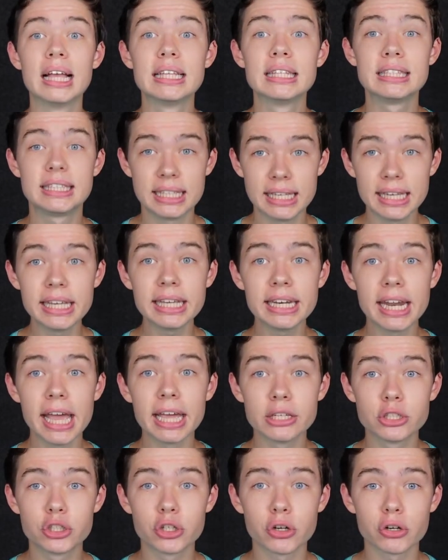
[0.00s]

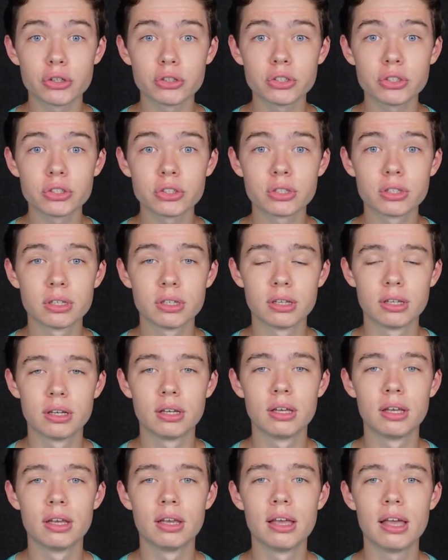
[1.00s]
teenagers,
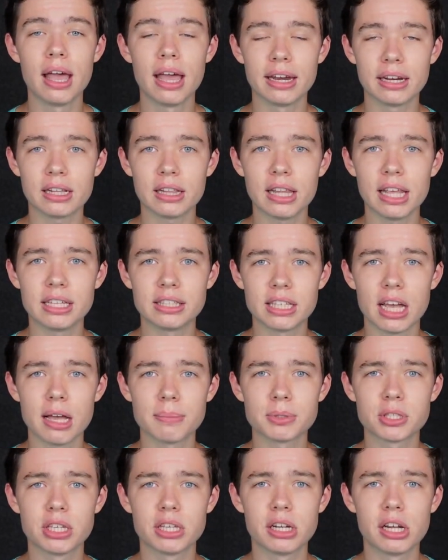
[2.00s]
and Klay
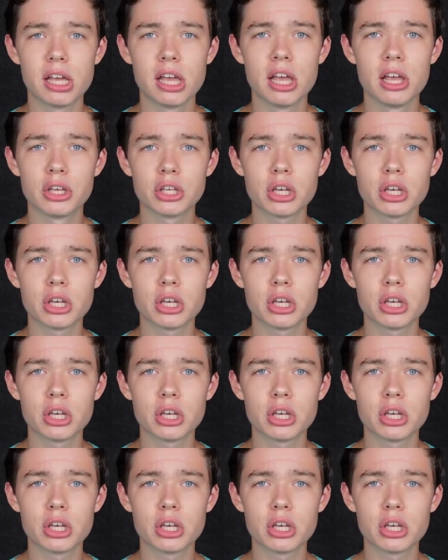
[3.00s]
Thompson,